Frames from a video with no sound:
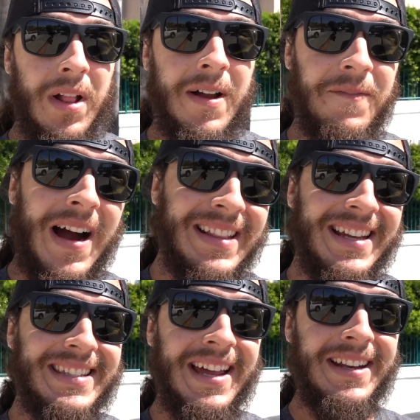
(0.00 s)
Well, I'm finally
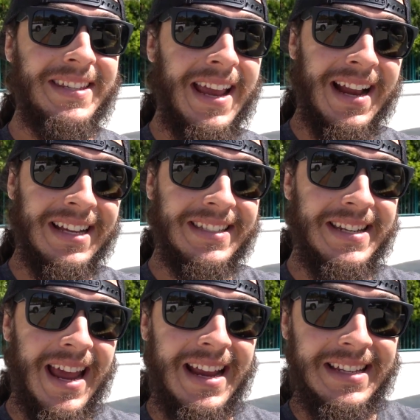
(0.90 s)
excited to say, guys,
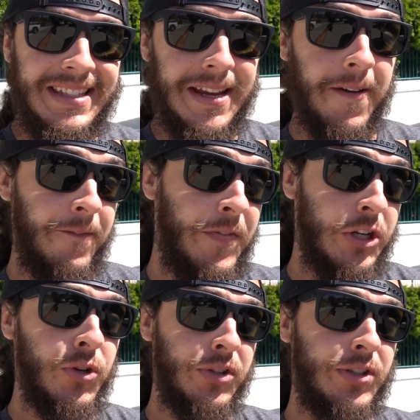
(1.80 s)
today is the official